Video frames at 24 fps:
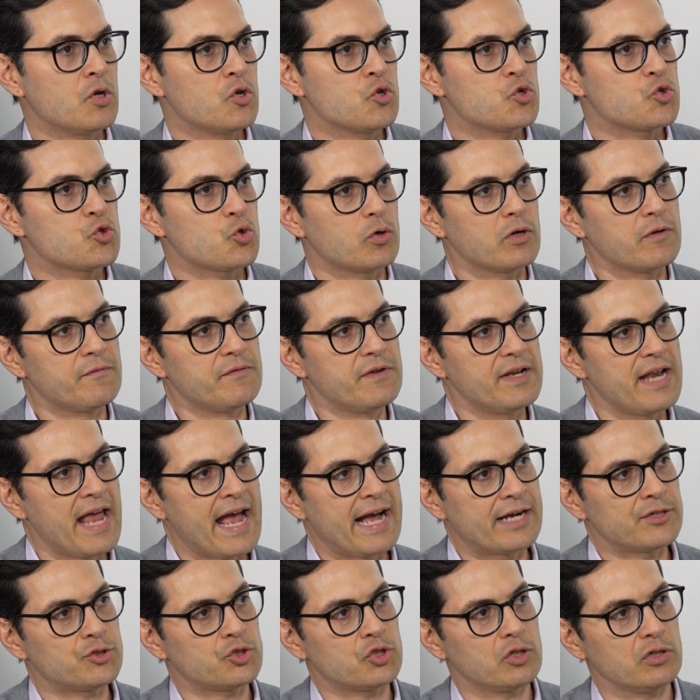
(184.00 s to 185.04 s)
sort of
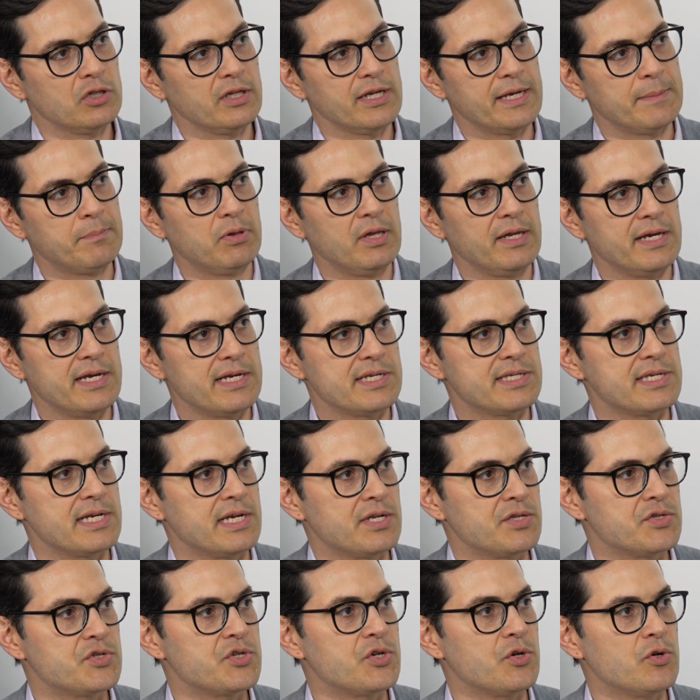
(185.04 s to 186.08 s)
naturally plays
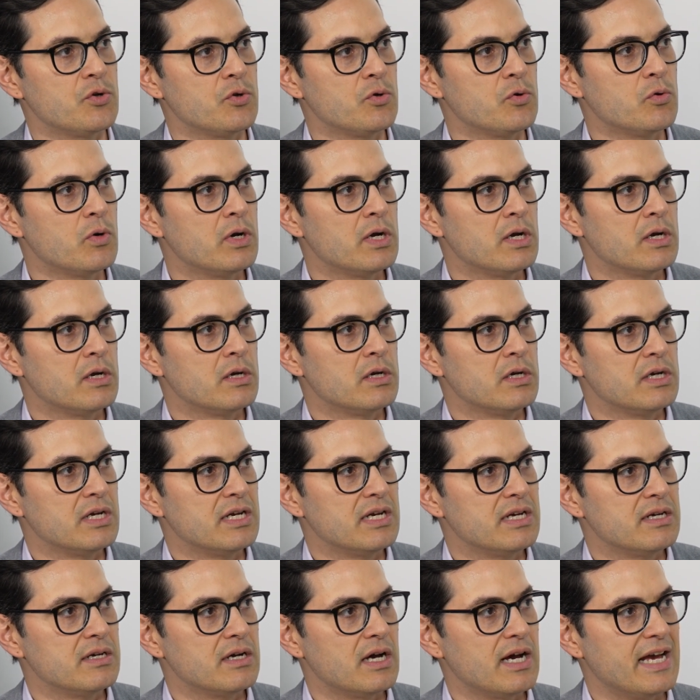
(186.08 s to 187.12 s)
into
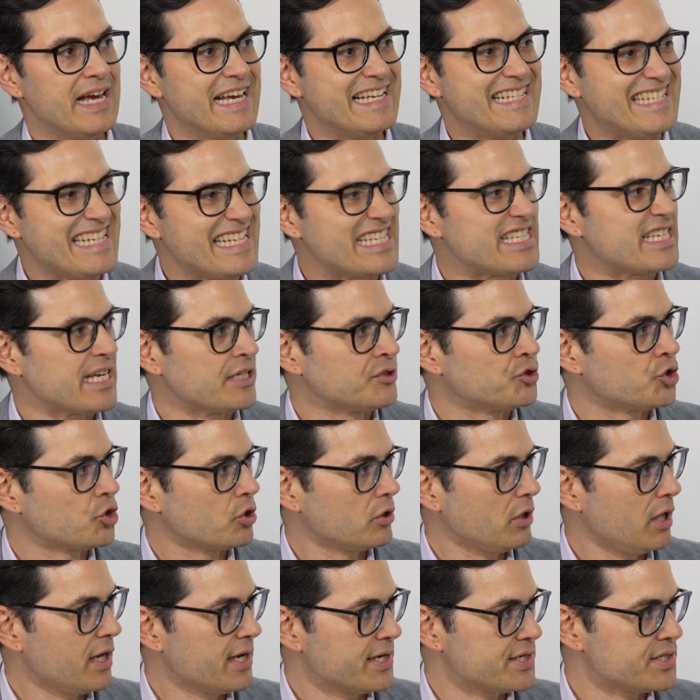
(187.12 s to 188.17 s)
a
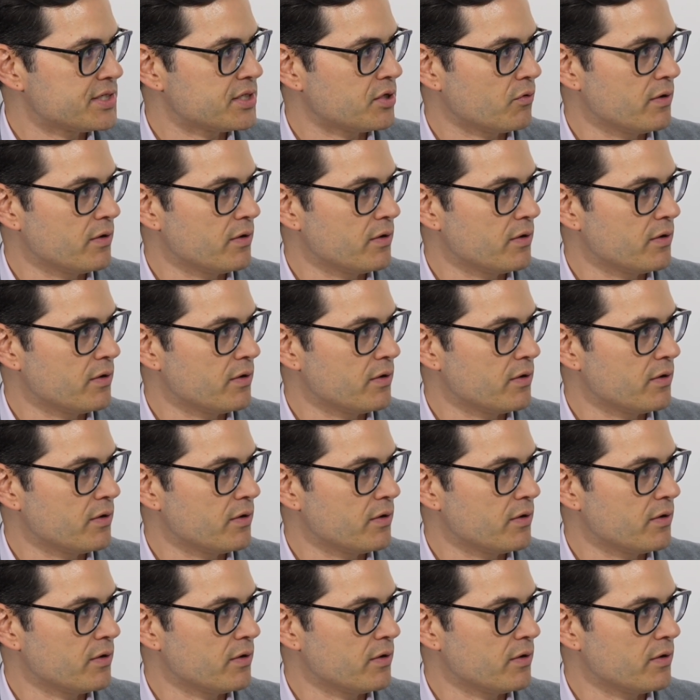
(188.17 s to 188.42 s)
decentralized